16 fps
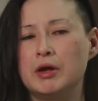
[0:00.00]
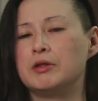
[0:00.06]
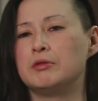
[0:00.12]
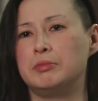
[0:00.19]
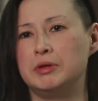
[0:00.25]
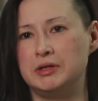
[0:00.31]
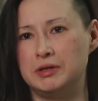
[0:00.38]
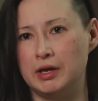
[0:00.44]

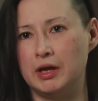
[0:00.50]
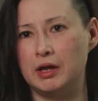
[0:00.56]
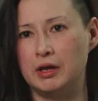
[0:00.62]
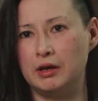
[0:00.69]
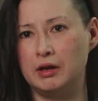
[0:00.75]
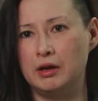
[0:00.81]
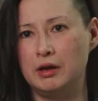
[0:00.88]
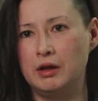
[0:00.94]
rather be
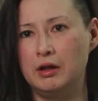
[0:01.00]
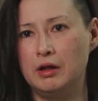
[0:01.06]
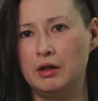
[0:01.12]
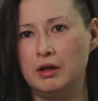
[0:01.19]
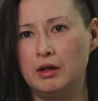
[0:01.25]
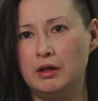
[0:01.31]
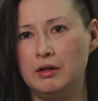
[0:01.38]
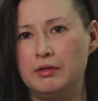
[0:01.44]
dead
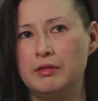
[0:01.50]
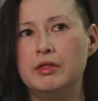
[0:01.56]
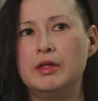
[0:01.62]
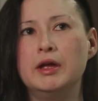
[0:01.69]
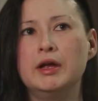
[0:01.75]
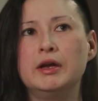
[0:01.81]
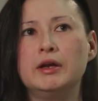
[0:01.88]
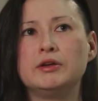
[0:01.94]

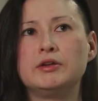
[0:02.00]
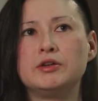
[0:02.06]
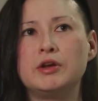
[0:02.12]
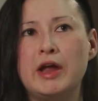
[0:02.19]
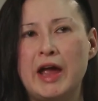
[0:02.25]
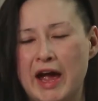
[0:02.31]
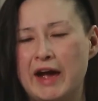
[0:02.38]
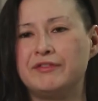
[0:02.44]
than
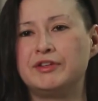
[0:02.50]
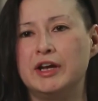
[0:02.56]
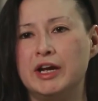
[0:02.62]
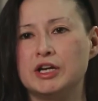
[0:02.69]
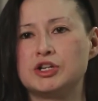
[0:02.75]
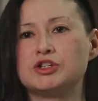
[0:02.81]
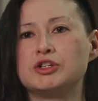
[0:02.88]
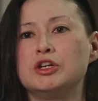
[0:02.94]
have to
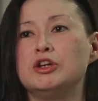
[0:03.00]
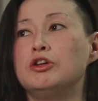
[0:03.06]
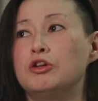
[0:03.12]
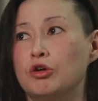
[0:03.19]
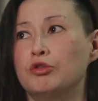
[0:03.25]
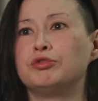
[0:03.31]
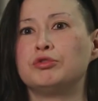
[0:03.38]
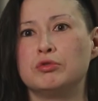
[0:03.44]
actually
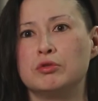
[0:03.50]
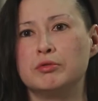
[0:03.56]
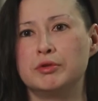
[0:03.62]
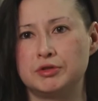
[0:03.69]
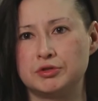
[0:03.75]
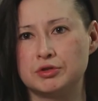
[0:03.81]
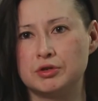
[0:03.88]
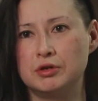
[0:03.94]
go through a
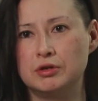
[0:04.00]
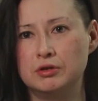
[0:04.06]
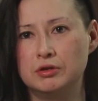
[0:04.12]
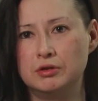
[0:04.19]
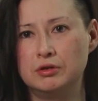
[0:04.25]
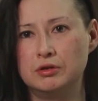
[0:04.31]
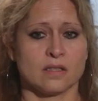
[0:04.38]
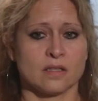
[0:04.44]
withdrawal.
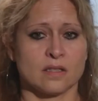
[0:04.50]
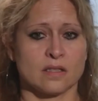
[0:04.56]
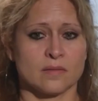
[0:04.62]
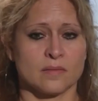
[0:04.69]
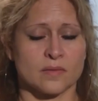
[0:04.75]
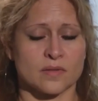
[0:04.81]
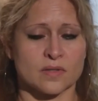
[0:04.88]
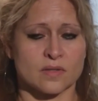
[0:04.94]

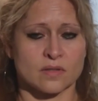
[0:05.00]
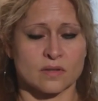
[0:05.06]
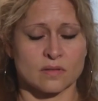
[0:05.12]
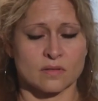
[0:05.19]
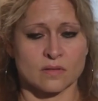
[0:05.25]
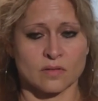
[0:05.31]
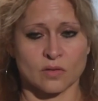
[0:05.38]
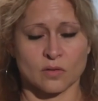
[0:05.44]
It was
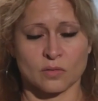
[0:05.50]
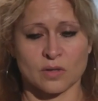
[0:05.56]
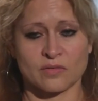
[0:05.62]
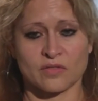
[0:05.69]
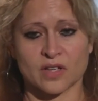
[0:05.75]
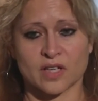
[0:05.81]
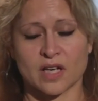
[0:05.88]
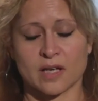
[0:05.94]

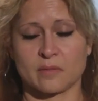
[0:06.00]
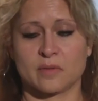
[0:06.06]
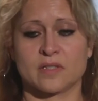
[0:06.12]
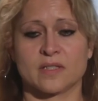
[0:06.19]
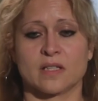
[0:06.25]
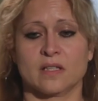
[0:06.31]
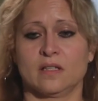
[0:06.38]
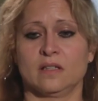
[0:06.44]
horrific. I
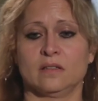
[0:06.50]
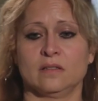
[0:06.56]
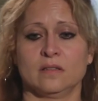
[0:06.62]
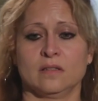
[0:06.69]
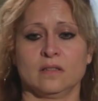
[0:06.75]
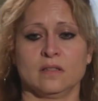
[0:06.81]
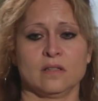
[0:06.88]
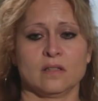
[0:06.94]
was
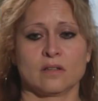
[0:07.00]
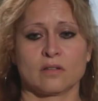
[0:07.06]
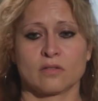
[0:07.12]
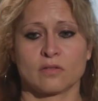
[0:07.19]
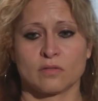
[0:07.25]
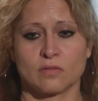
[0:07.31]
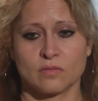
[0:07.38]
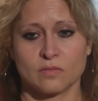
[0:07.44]

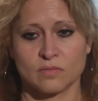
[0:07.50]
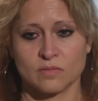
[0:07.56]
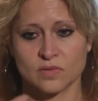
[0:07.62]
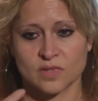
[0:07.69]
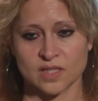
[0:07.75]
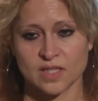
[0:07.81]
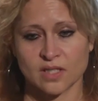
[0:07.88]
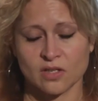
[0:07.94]

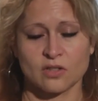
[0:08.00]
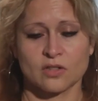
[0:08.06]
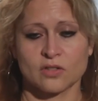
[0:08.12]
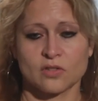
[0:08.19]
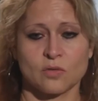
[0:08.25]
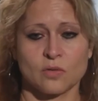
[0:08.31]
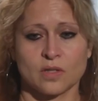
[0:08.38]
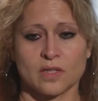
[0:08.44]
sitting on the
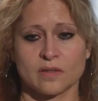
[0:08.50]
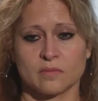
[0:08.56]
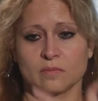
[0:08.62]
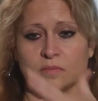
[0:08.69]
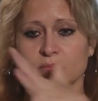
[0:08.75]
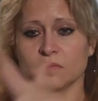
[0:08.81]
toilet,